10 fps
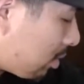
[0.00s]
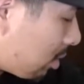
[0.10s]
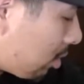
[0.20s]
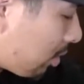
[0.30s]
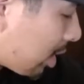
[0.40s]

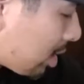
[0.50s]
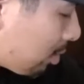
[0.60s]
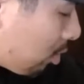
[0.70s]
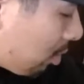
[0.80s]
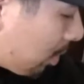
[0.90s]
Oh, we got some
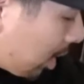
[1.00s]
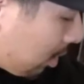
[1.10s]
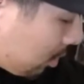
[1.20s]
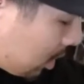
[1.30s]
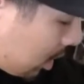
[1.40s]
more
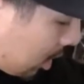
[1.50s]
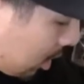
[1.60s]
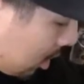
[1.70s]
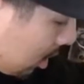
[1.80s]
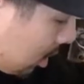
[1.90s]
manuals
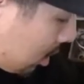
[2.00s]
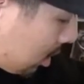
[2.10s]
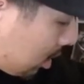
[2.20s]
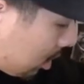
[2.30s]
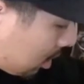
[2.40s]
here.
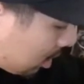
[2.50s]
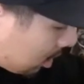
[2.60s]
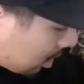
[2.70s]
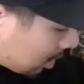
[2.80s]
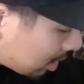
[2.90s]

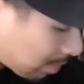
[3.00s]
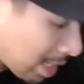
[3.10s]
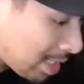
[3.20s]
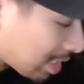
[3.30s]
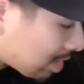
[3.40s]
Some
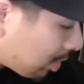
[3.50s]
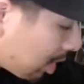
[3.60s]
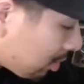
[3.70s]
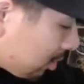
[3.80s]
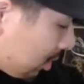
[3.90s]
NES
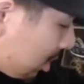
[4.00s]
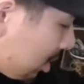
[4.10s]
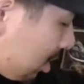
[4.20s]
manuals,